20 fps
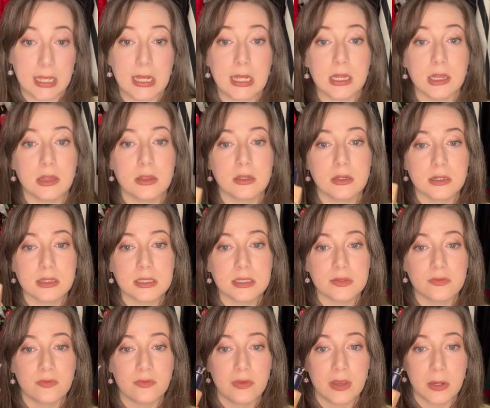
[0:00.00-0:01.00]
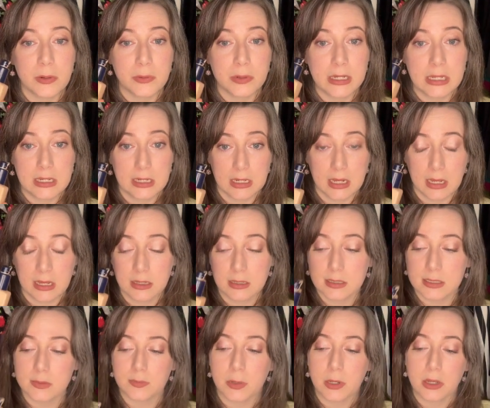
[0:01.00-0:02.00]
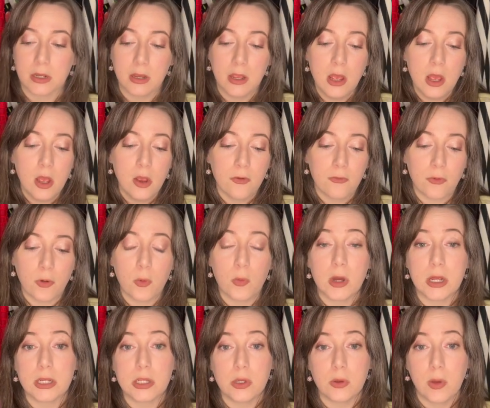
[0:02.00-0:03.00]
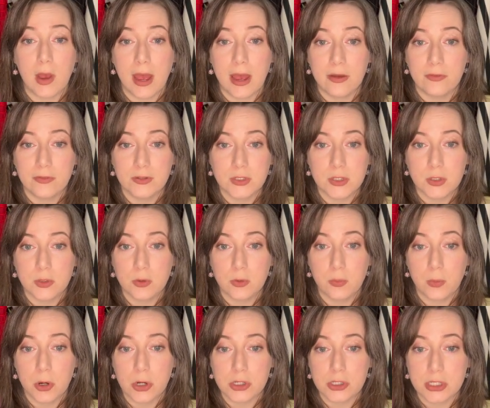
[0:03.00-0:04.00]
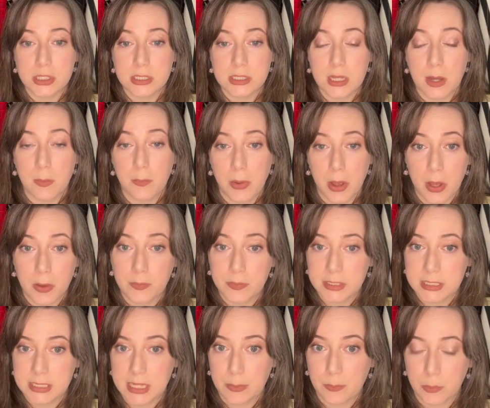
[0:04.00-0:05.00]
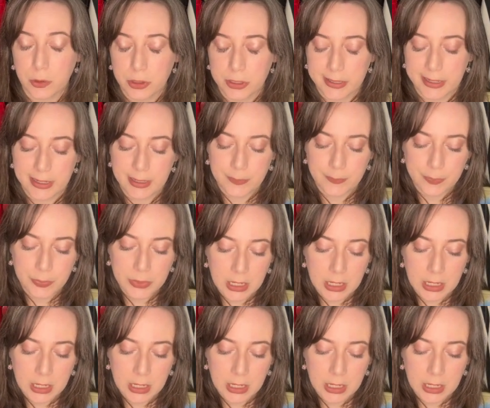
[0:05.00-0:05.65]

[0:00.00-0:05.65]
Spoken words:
It looks very nice, but for one, you have to purchase a pump separately.